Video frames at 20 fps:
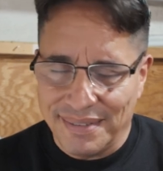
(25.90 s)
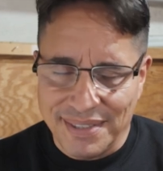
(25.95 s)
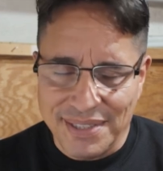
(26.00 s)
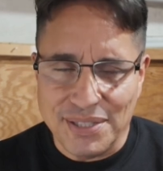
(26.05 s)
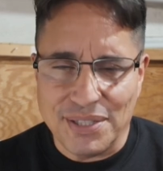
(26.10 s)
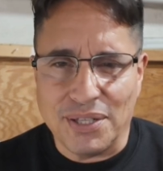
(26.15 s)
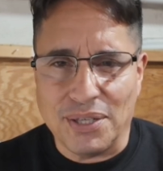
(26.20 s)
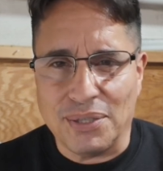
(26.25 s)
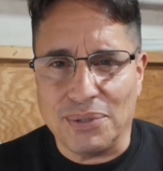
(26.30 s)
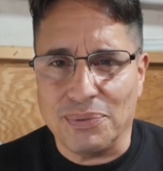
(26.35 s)

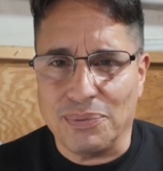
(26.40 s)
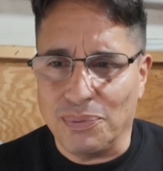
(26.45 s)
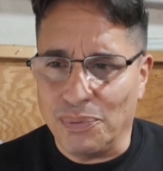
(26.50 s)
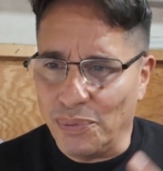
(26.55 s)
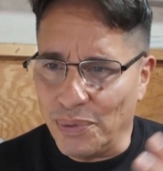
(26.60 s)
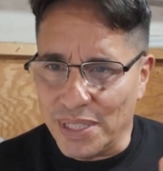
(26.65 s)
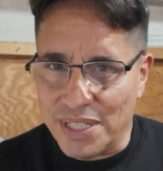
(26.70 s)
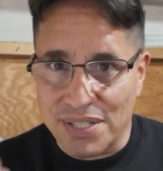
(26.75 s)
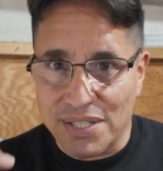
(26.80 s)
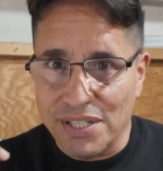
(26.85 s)

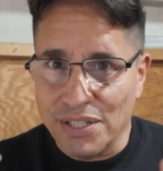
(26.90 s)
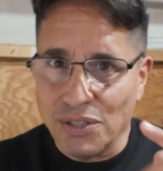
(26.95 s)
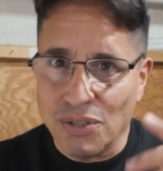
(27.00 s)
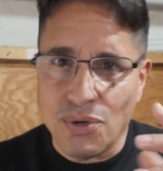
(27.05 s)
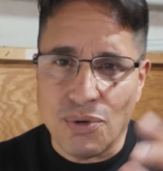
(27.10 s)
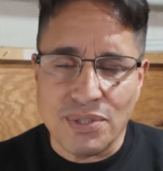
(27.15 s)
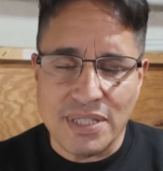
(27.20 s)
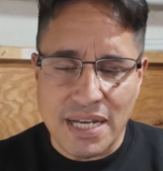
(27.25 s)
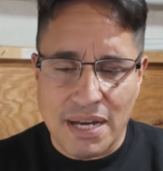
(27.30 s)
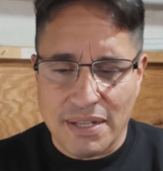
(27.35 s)
we still
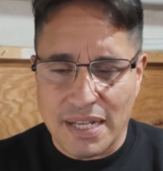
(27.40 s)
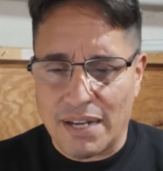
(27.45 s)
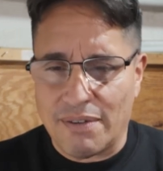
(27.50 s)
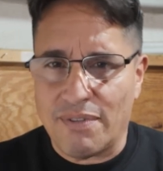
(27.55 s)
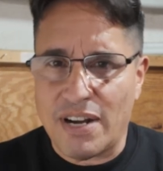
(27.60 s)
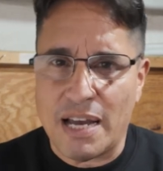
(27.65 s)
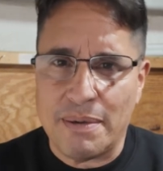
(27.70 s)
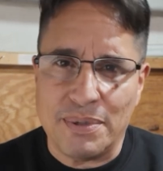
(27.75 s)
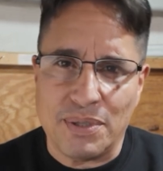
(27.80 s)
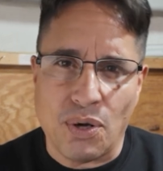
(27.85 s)
go down
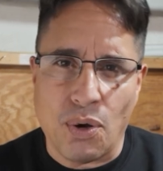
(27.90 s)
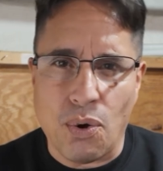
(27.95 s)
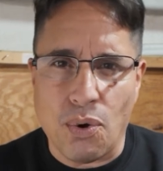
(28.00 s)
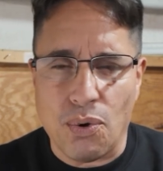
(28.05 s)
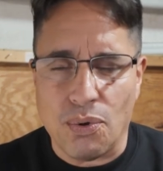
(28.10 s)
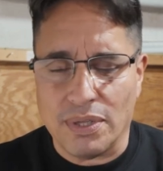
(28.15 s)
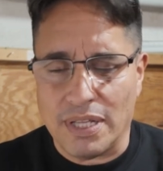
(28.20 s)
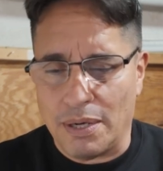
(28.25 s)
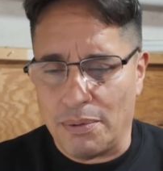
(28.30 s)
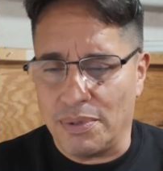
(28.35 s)
that rabbit
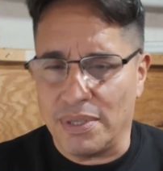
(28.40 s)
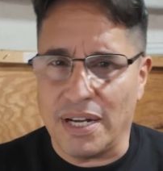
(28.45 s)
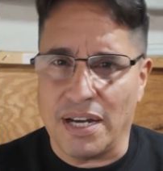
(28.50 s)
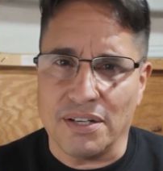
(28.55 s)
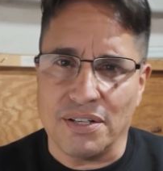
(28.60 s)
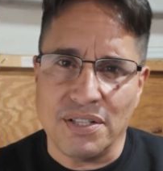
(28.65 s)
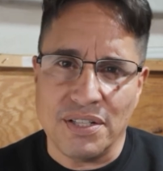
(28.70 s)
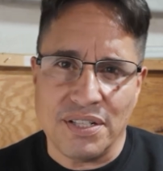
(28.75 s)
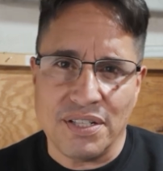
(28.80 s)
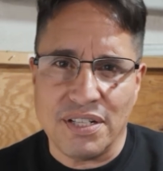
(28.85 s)
hole that we're
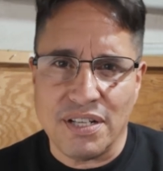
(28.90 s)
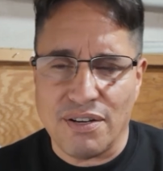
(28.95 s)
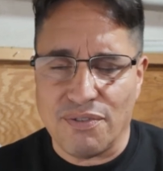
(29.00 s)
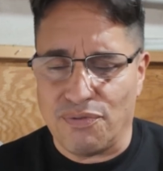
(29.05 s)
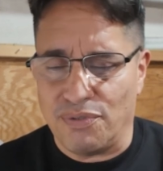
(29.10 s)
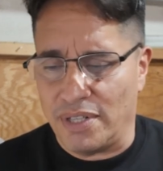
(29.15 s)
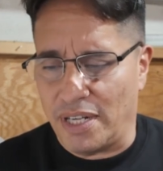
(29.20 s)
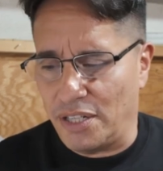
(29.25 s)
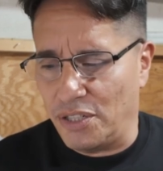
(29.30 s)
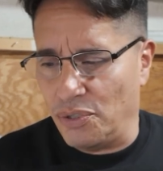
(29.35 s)
not good
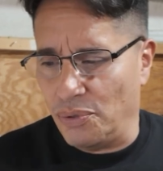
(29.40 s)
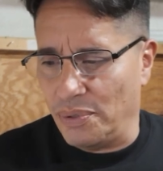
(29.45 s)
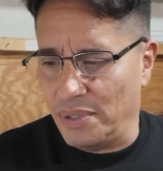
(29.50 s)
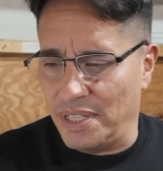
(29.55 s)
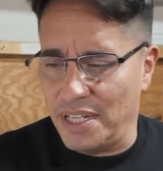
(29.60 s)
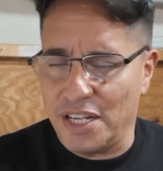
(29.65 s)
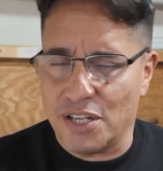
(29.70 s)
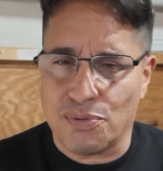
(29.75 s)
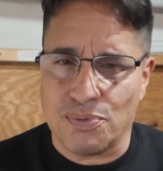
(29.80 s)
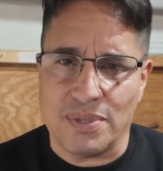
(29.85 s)
enough. We're not
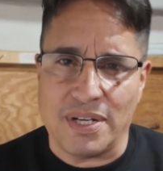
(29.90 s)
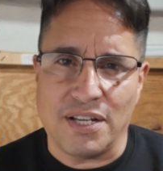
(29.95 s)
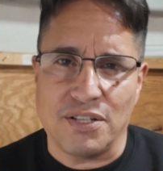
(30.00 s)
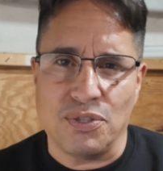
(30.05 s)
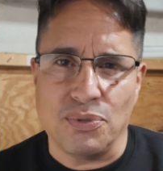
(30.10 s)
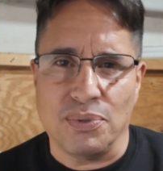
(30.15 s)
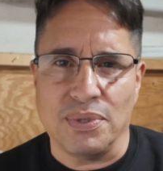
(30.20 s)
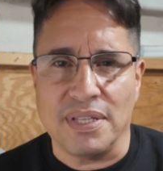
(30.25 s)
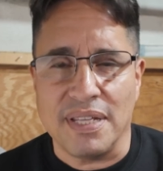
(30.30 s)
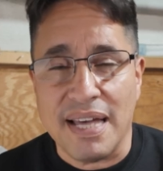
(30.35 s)
doing this. We're
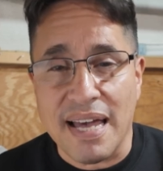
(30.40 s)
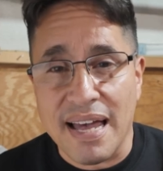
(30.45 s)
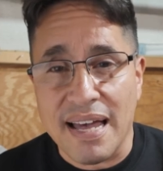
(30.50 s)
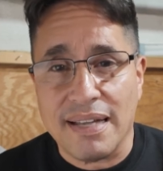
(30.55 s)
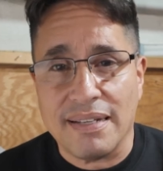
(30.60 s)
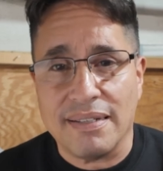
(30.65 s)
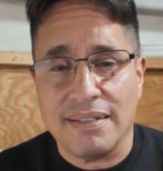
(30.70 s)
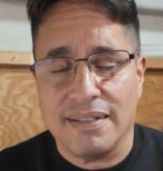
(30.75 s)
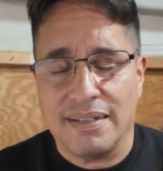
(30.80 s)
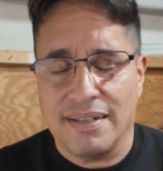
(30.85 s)
not doing
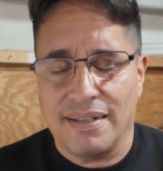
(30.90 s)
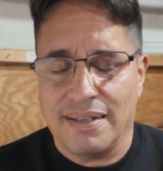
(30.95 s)
that.